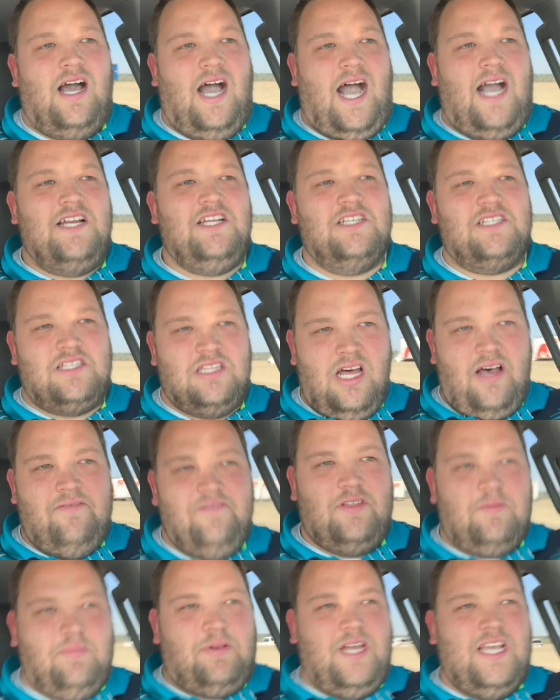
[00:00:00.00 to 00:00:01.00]
I just
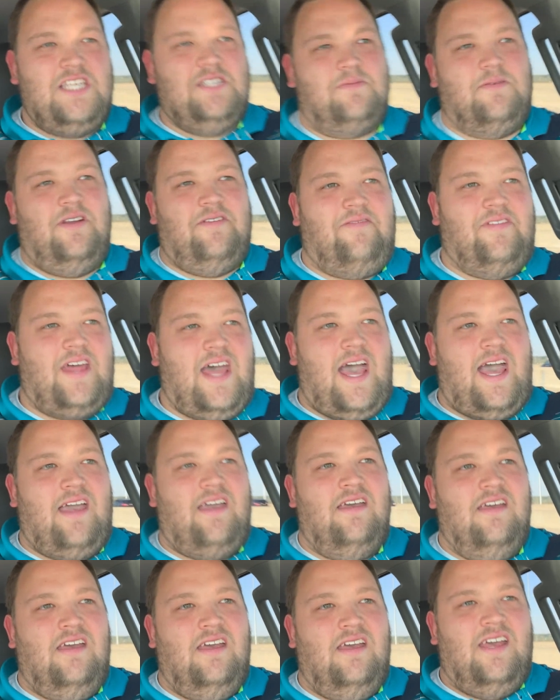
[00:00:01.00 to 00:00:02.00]
love the placement of that,
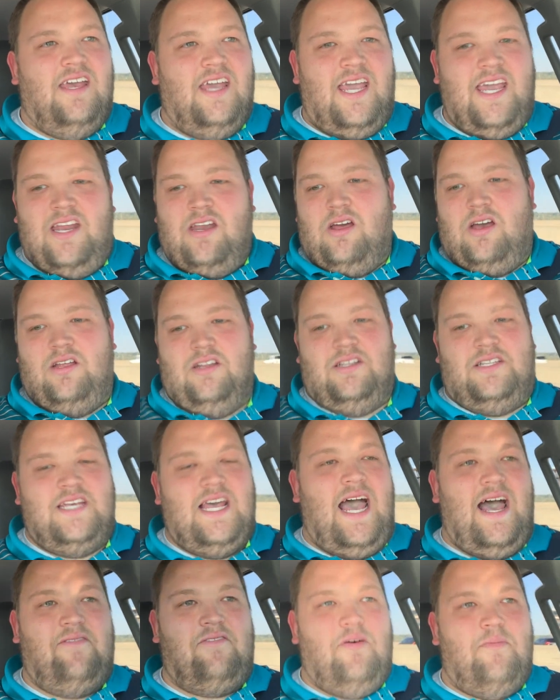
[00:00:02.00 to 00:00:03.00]
and
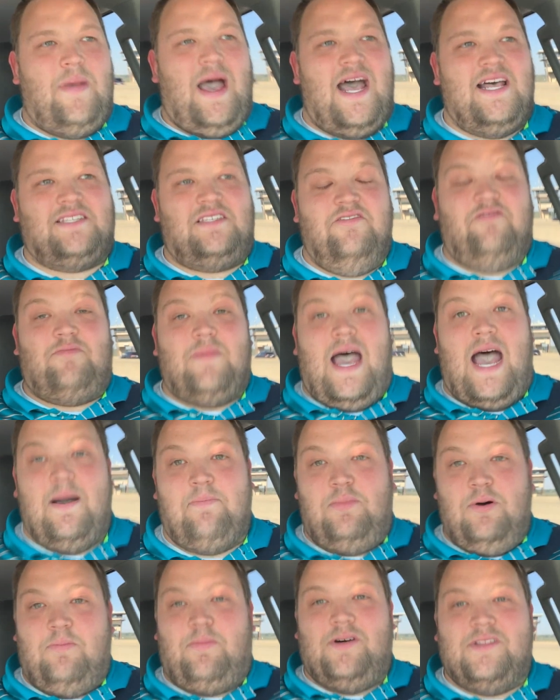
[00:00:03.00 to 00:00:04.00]
to have a massive
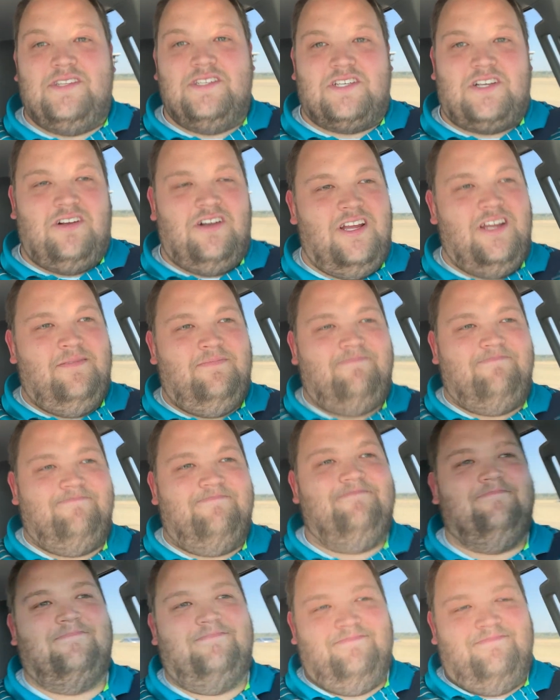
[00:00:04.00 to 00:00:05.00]
map up on the
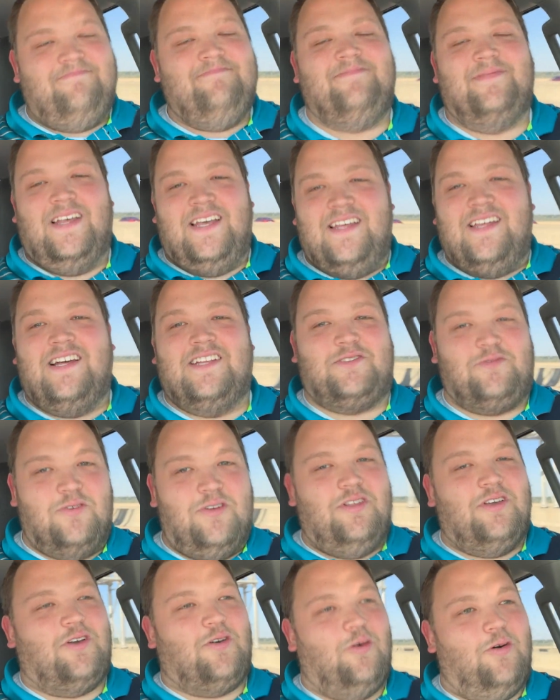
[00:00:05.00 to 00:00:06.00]
screen, that's
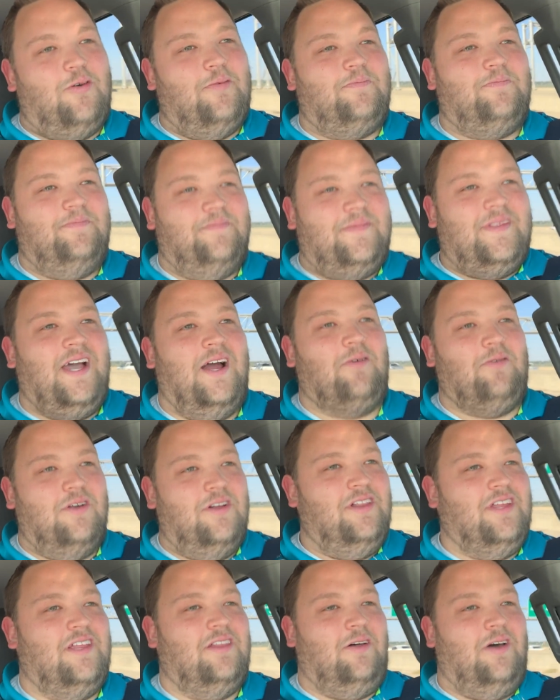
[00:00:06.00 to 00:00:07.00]
really cool. I
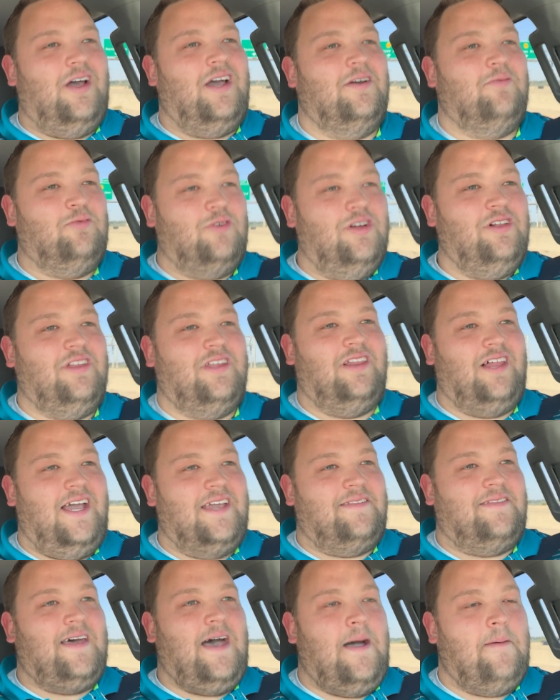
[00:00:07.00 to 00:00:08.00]
really
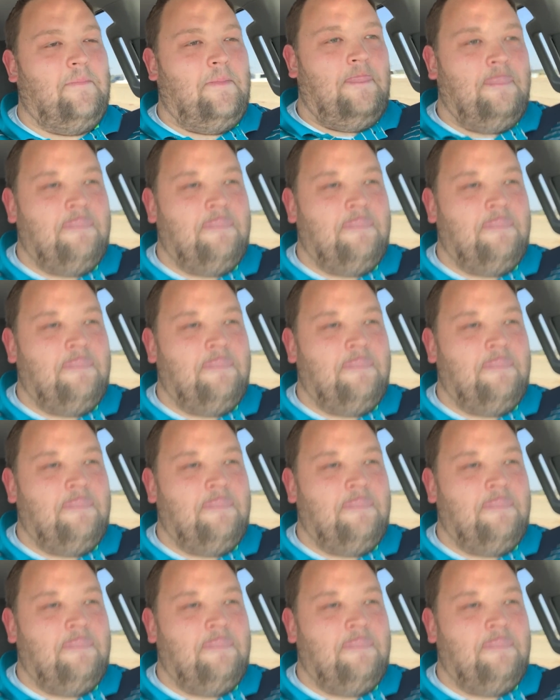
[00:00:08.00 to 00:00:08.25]
like that.